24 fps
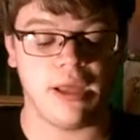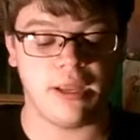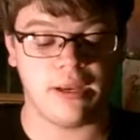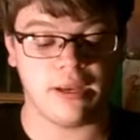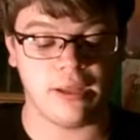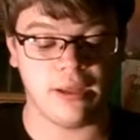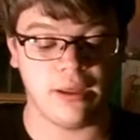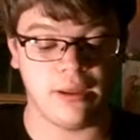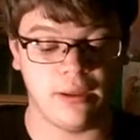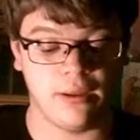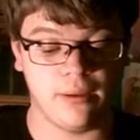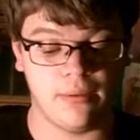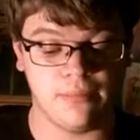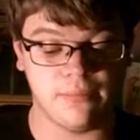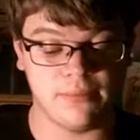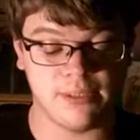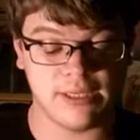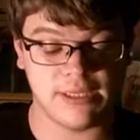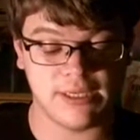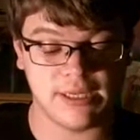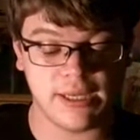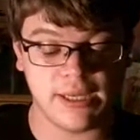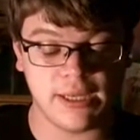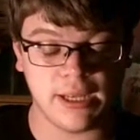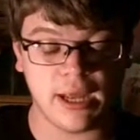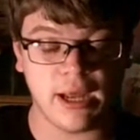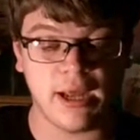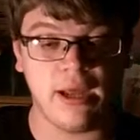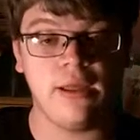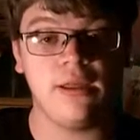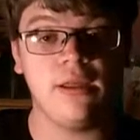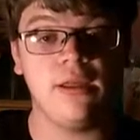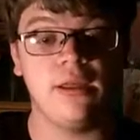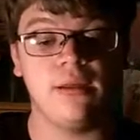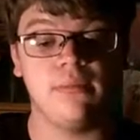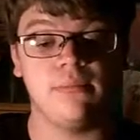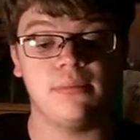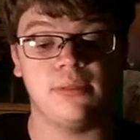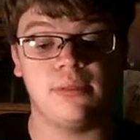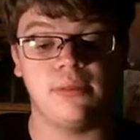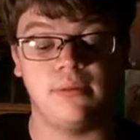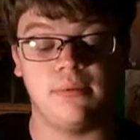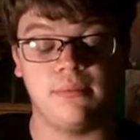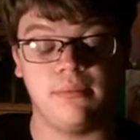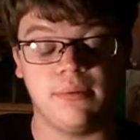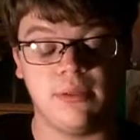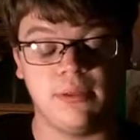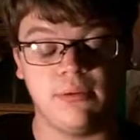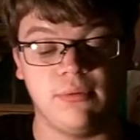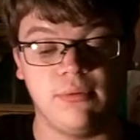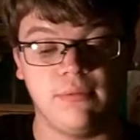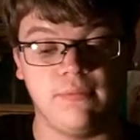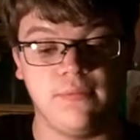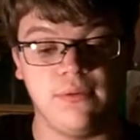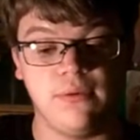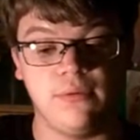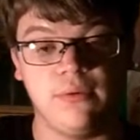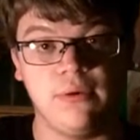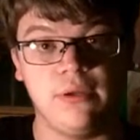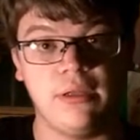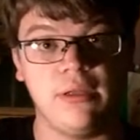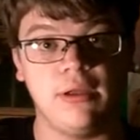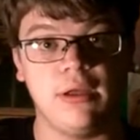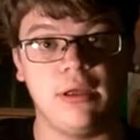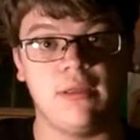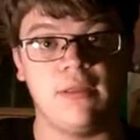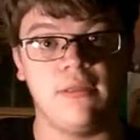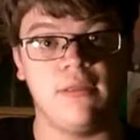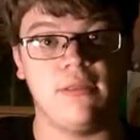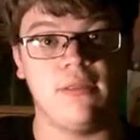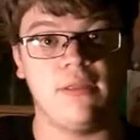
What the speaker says: and today I am going to be reviewing